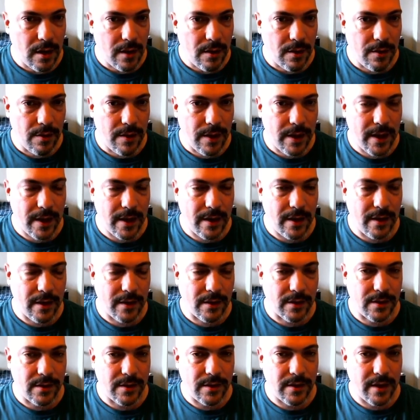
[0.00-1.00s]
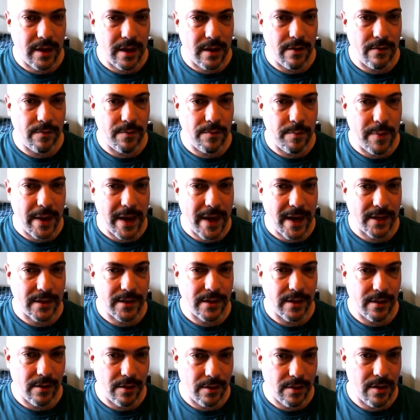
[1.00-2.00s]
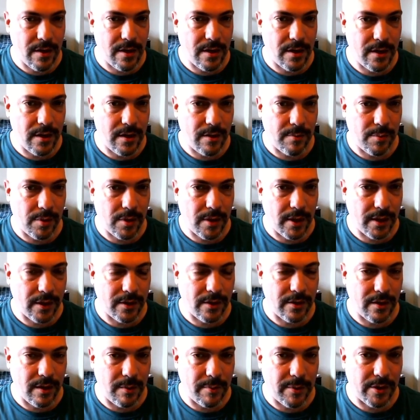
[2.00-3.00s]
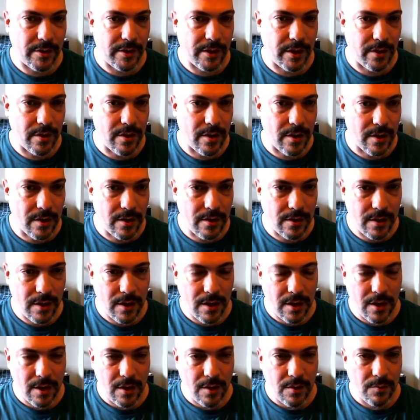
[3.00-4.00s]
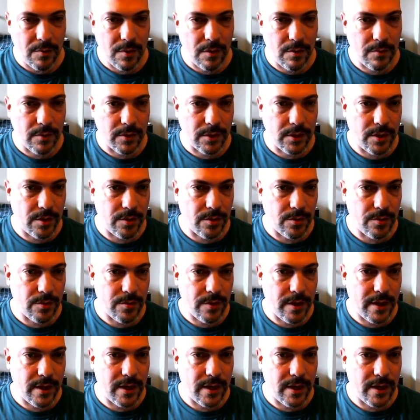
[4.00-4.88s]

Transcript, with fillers: Then instead of passing the conn to plug telemetry call, what we'll do